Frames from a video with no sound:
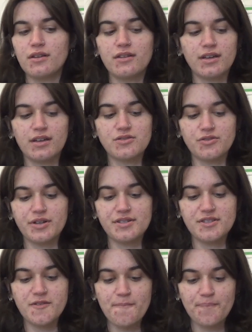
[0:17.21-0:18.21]
Like, it's
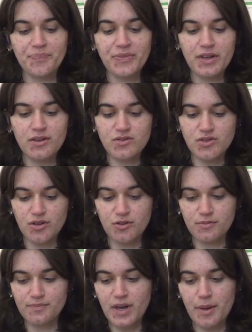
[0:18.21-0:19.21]
crazy.
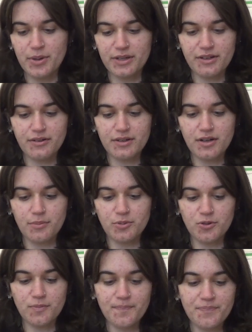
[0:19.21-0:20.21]
So I picked out a
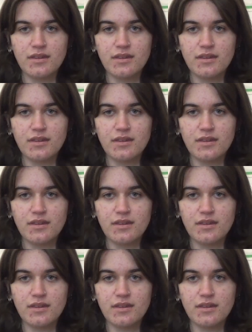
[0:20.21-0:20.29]
couple.